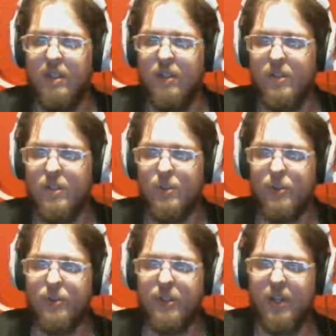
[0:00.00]
So we'll
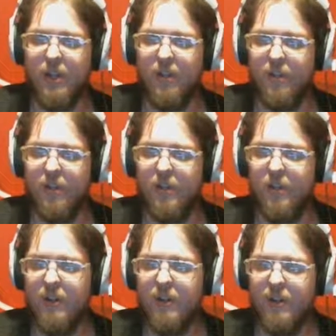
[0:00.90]
go to other.
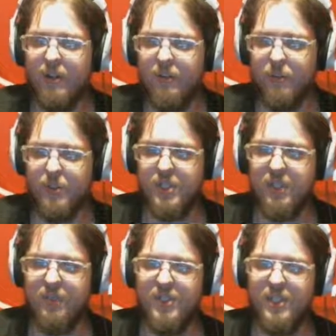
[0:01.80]
We'll see
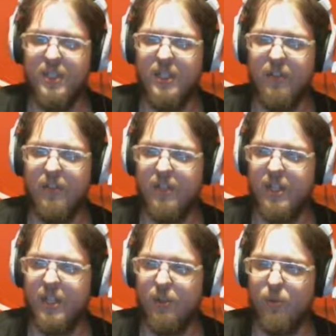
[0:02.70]
if it's in the other
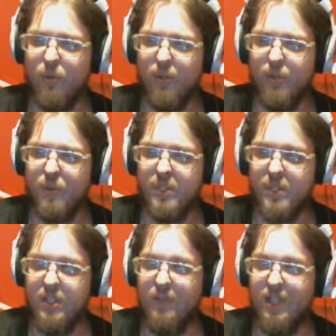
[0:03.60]
category, which
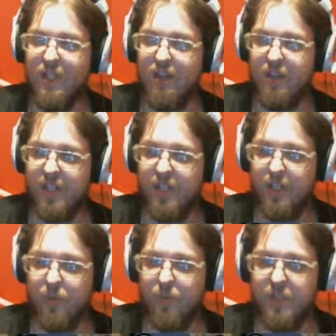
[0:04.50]
even the other
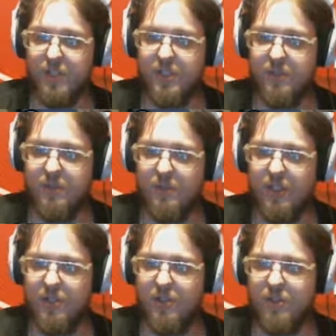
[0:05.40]
category is
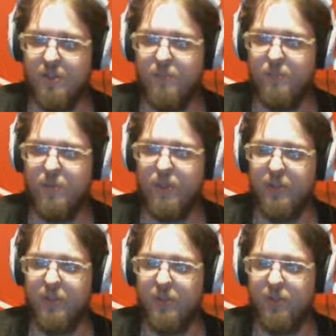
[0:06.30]
actually a pretty
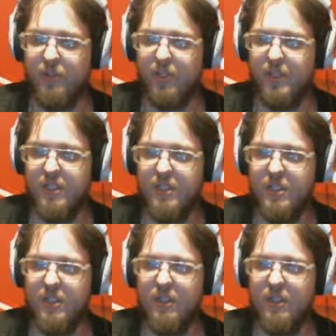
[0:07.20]
long list.